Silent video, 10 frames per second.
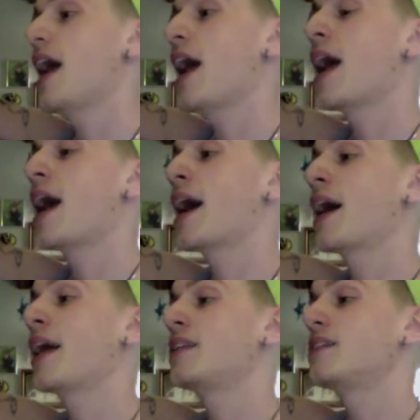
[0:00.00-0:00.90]

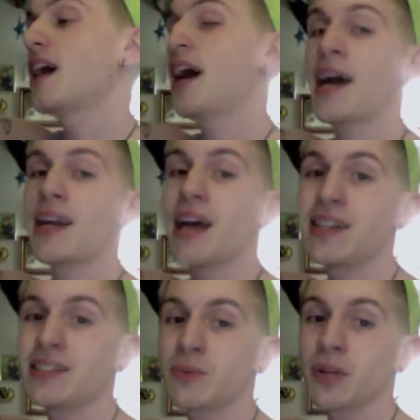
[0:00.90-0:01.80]
and I
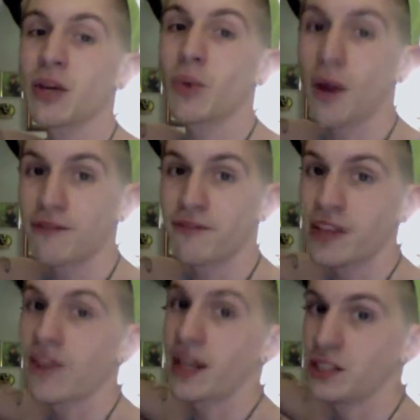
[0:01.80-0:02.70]
didn't really quite
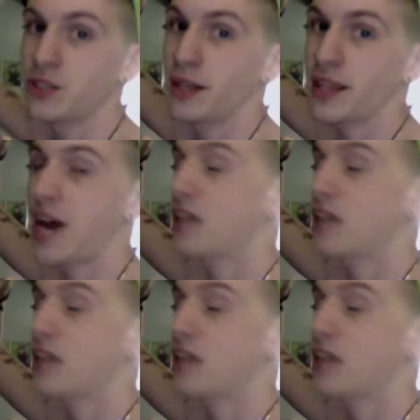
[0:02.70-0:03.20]
feel like doing that.